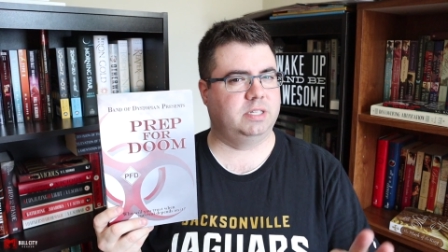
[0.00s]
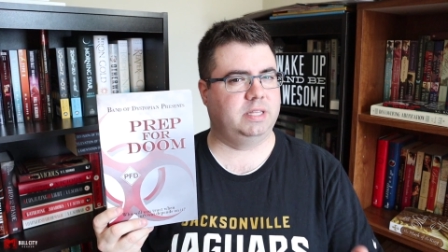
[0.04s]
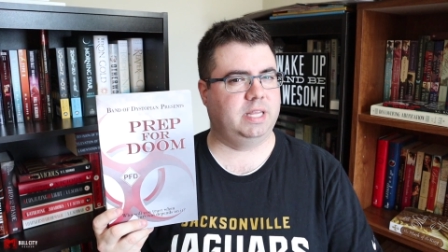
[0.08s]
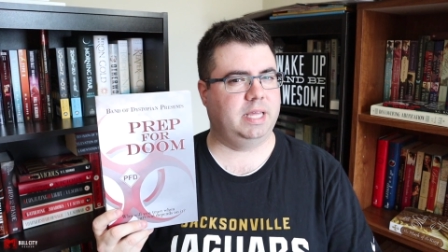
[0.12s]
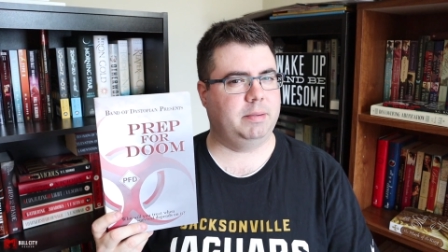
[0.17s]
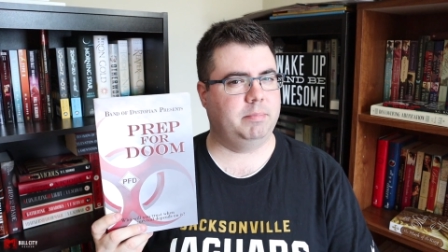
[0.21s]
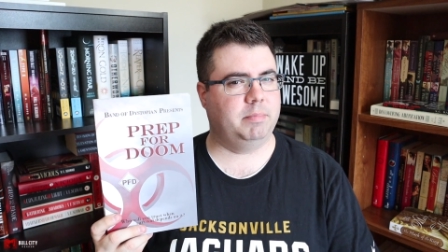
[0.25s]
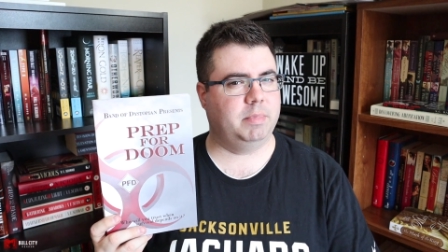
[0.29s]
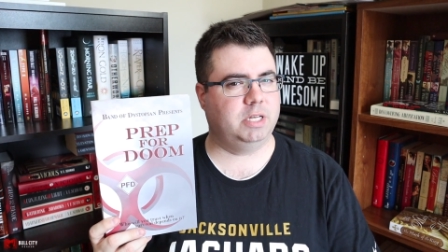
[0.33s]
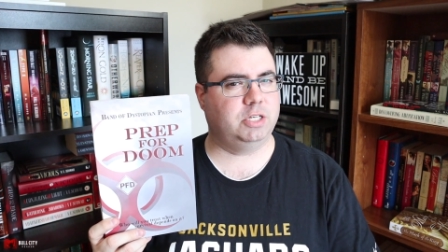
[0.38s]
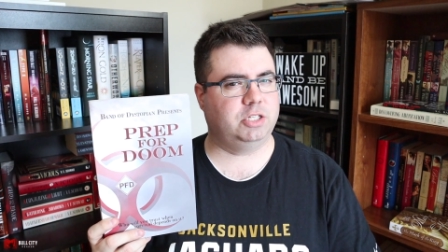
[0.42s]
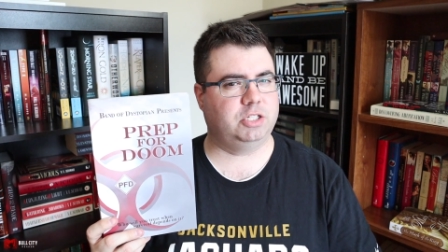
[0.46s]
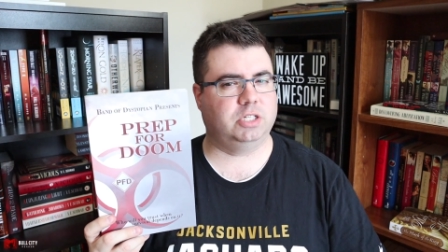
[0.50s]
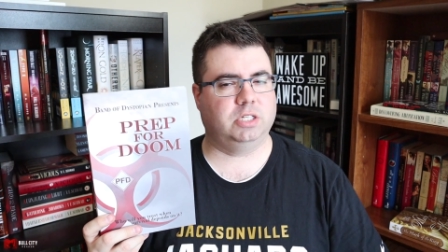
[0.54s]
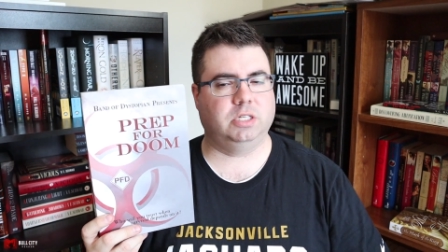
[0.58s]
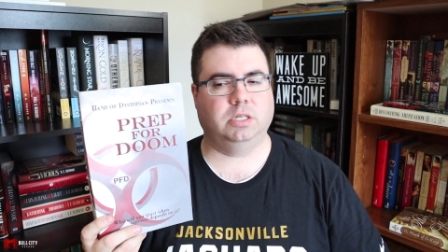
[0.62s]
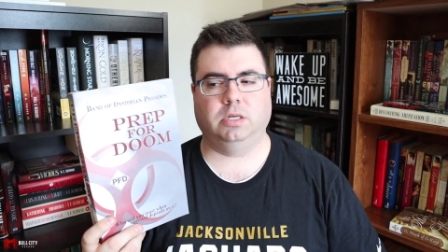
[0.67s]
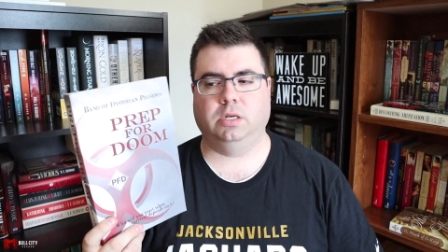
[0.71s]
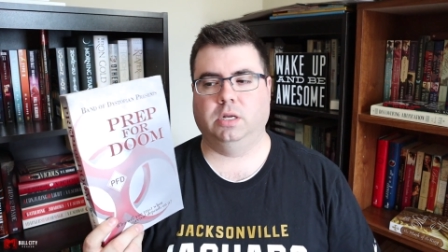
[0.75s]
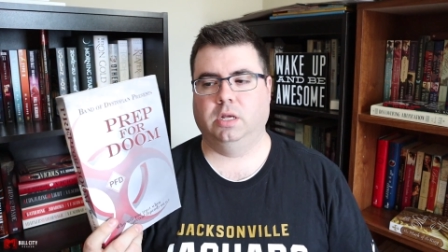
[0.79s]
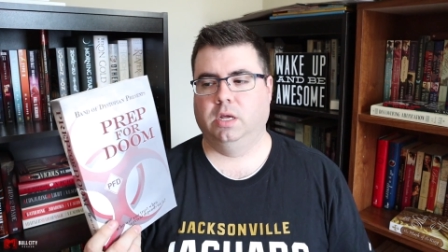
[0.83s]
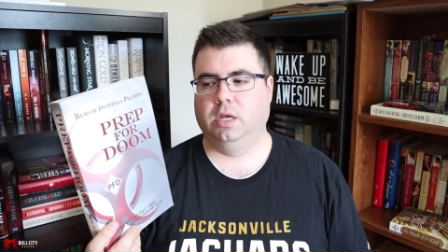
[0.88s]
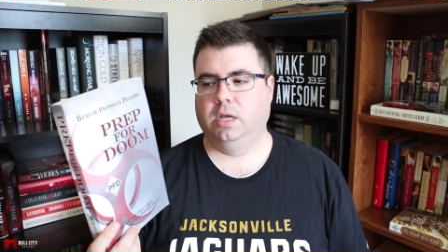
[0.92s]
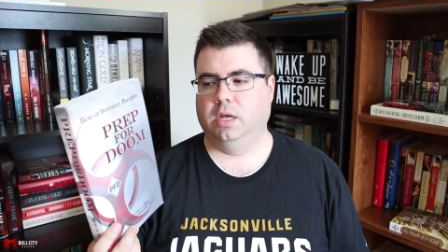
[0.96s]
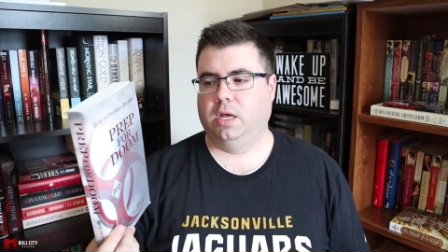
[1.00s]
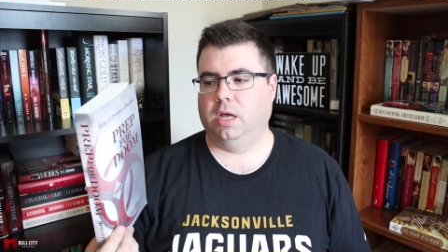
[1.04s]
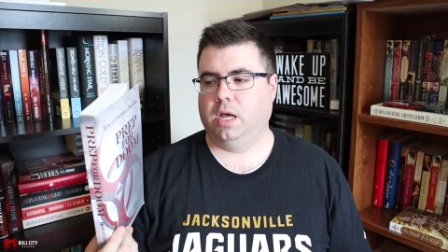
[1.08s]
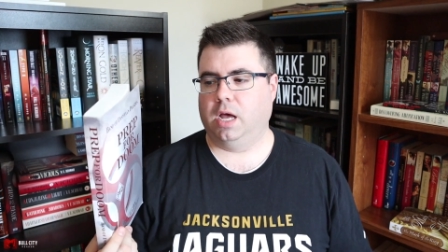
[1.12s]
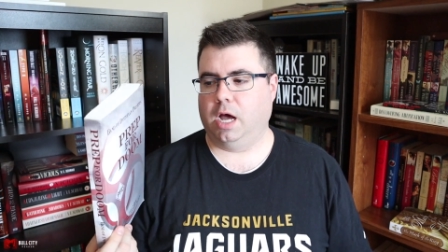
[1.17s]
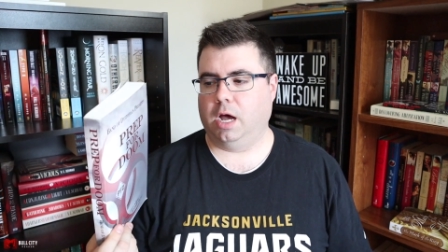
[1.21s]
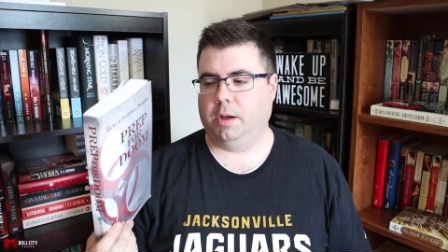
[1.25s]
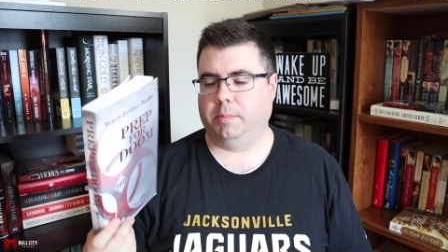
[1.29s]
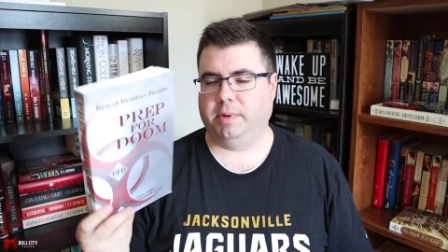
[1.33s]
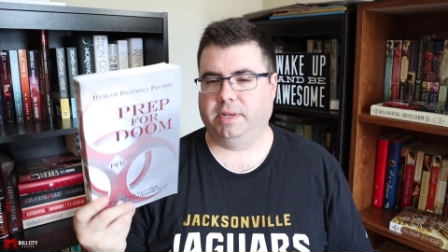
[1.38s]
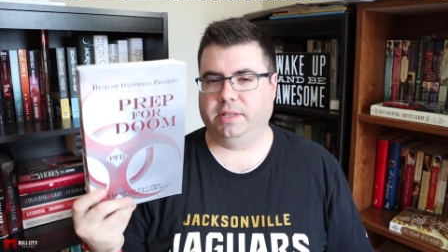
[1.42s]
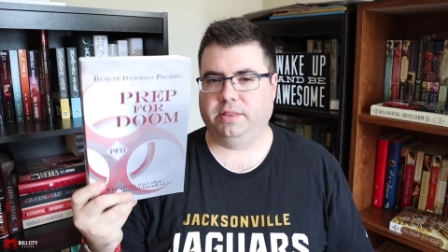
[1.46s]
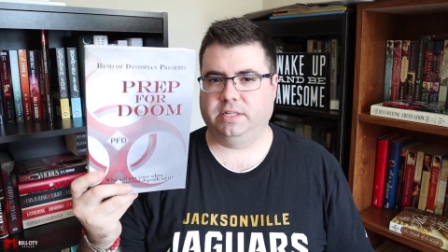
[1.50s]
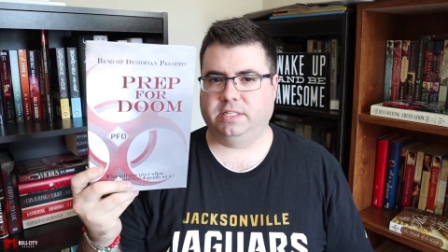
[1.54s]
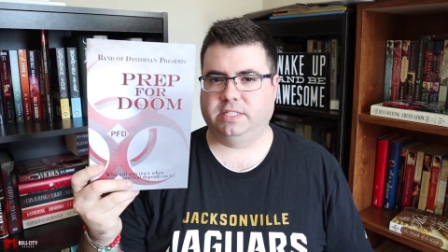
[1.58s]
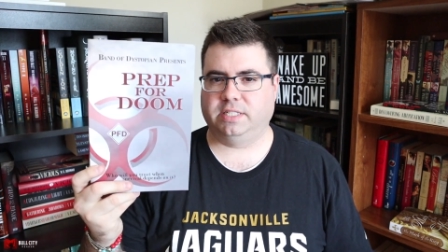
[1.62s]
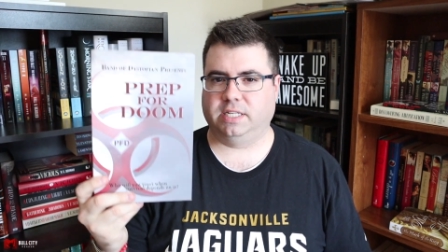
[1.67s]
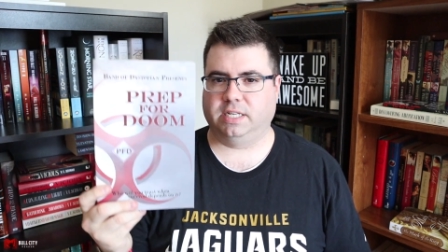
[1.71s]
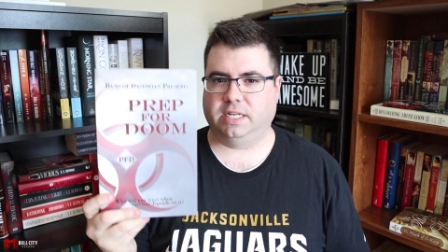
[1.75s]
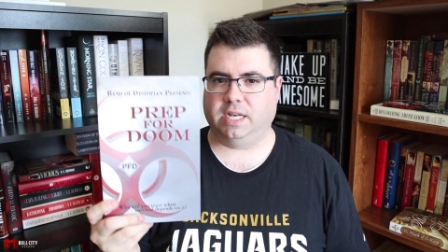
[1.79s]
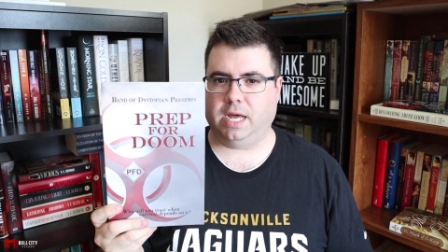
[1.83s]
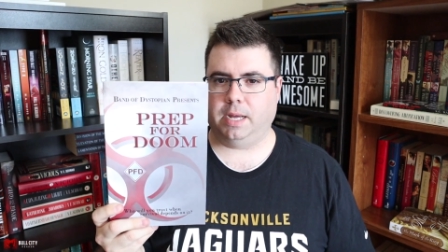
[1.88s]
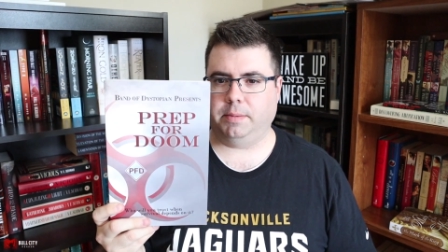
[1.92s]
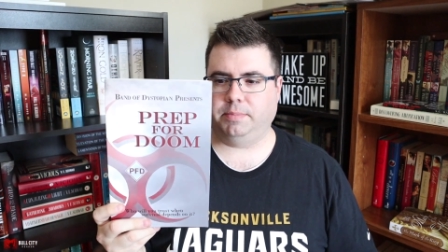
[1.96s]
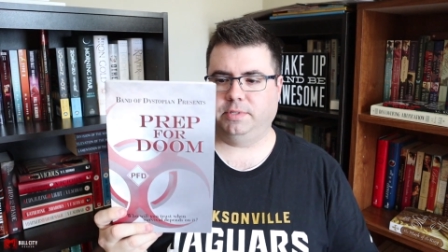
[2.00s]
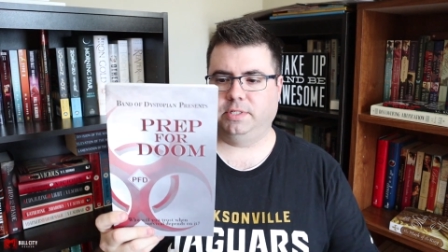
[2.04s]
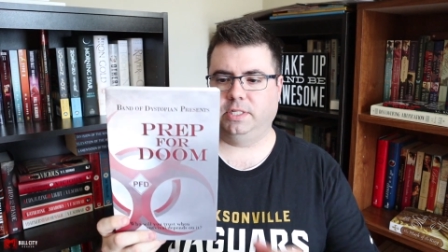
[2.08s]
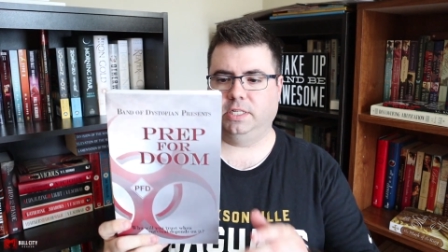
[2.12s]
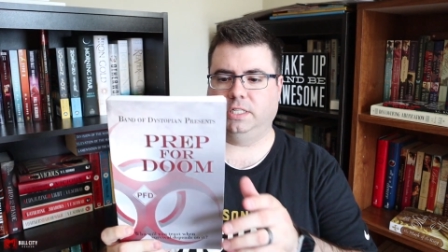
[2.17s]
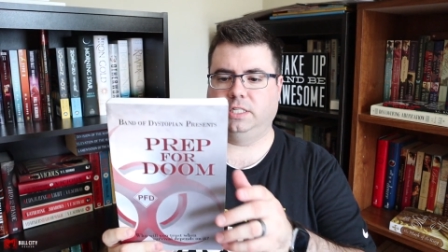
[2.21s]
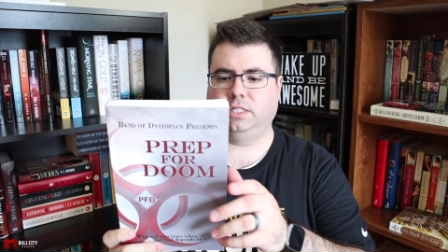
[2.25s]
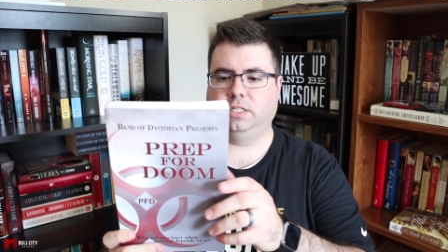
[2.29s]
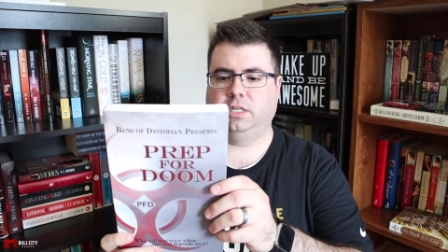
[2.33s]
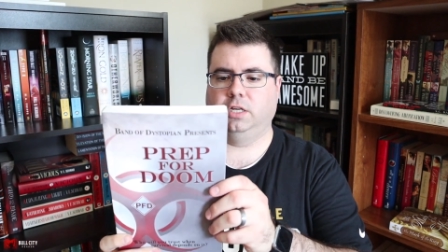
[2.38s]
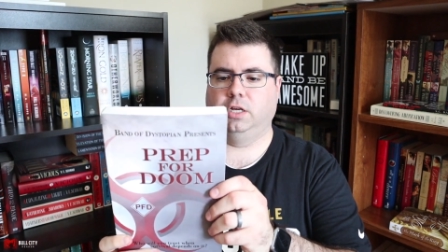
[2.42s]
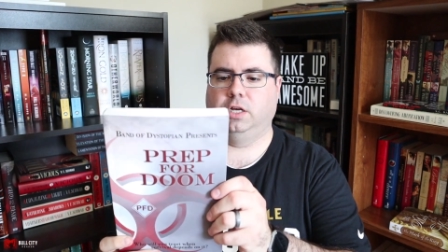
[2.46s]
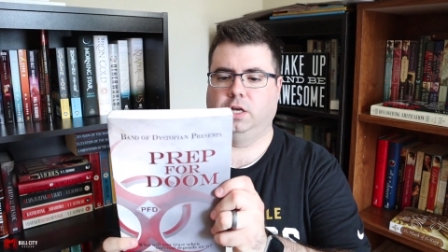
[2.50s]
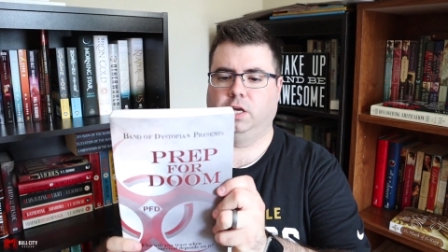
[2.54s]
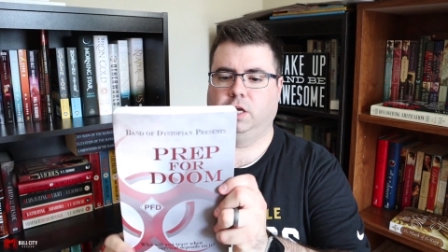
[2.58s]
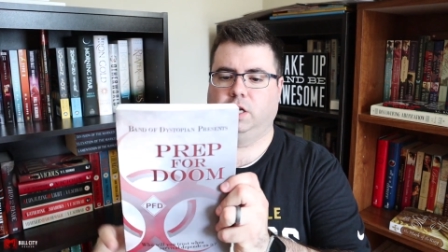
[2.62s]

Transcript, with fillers: that they mention um, in the synopsis.